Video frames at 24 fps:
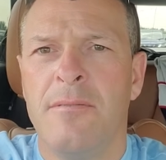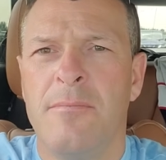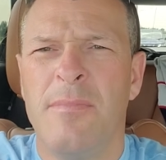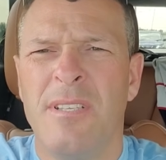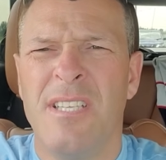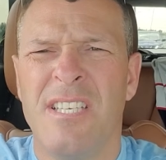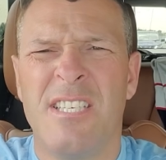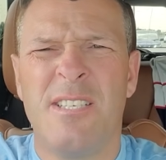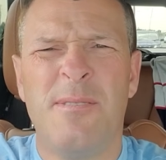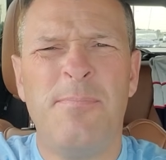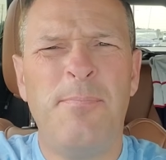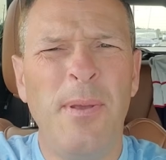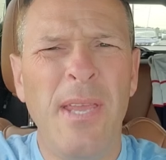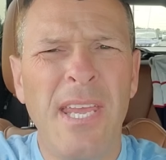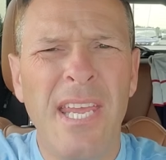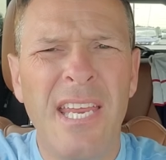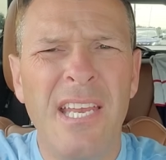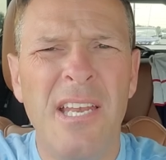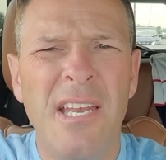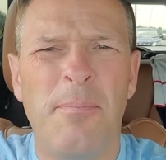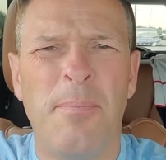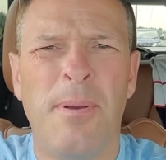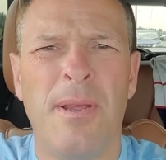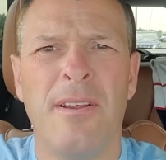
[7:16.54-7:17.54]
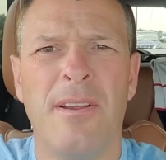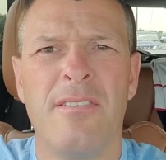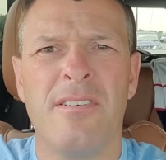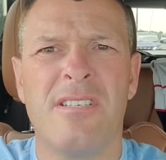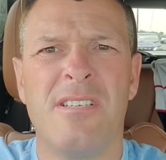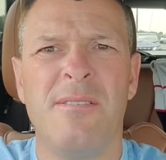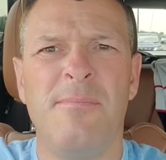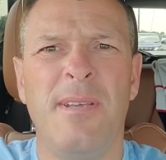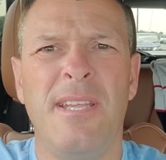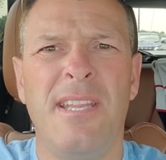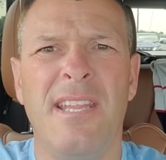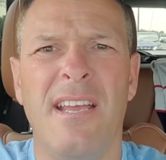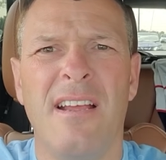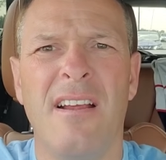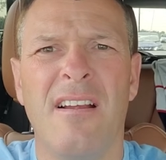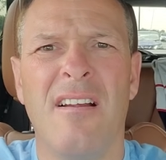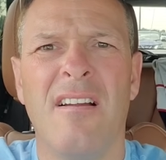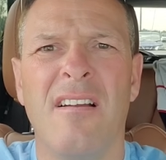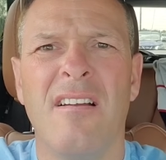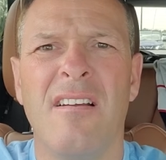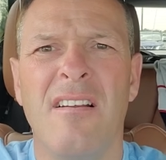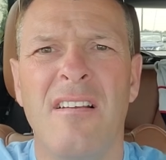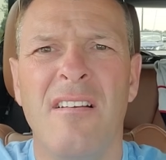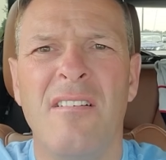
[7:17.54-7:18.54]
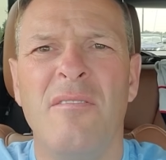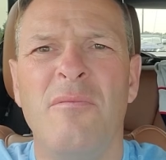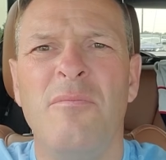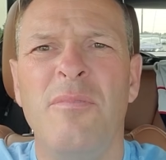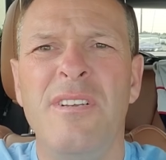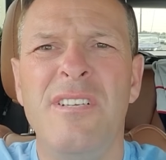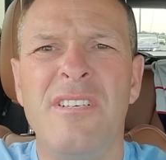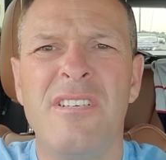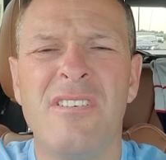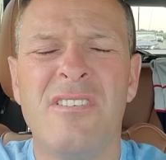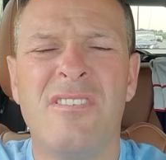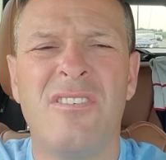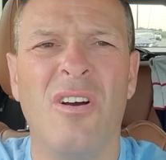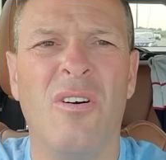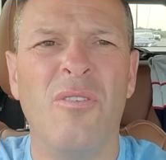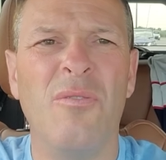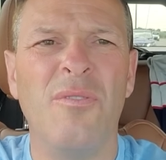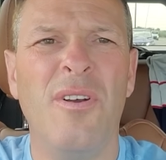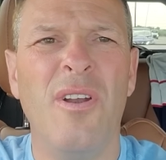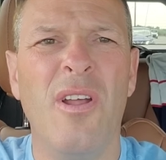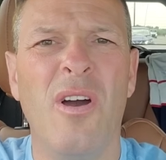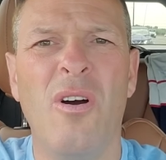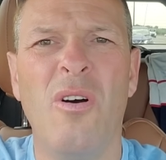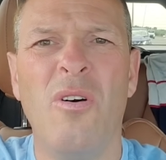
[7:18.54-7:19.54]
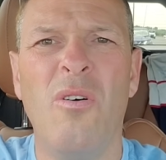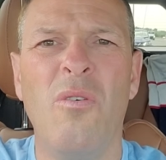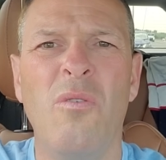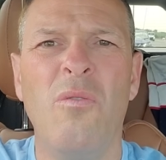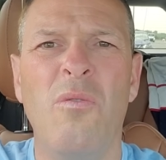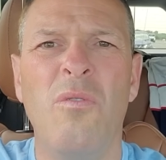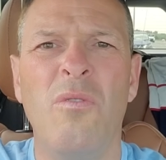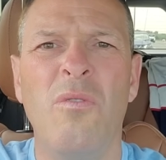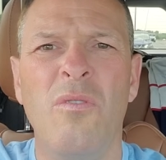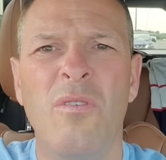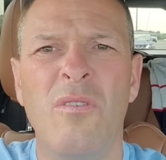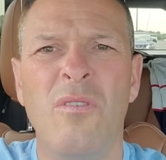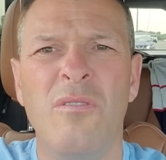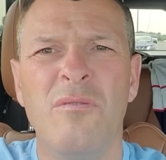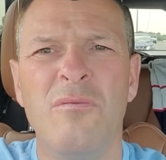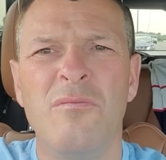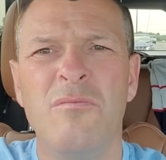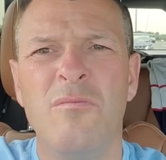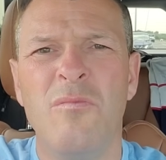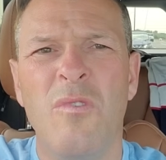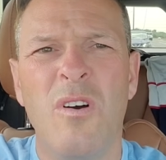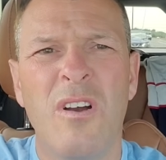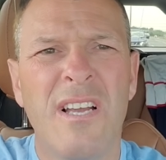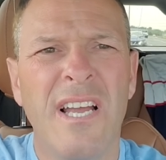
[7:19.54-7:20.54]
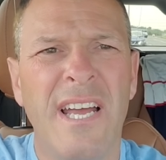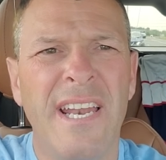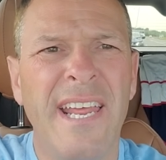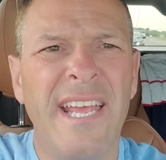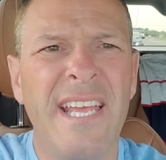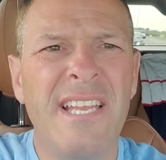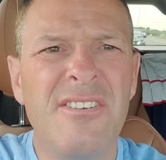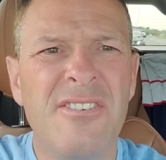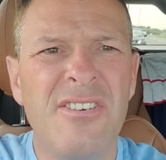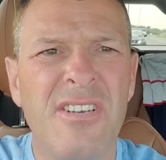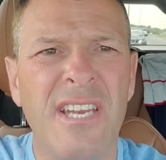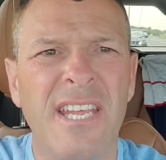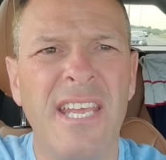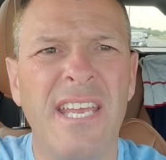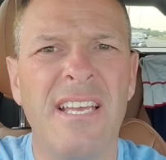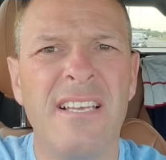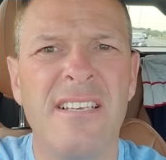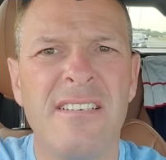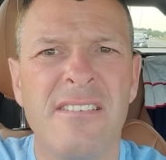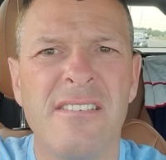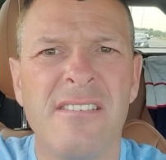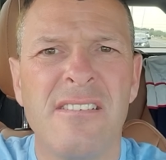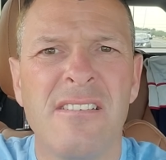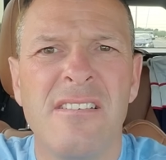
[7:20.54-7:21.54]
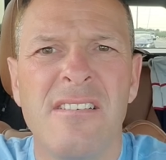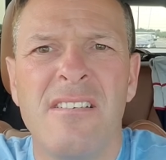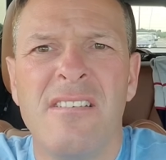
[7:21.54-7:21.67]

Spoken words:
The speed appears to be there. We just don't know what kind of engine he is.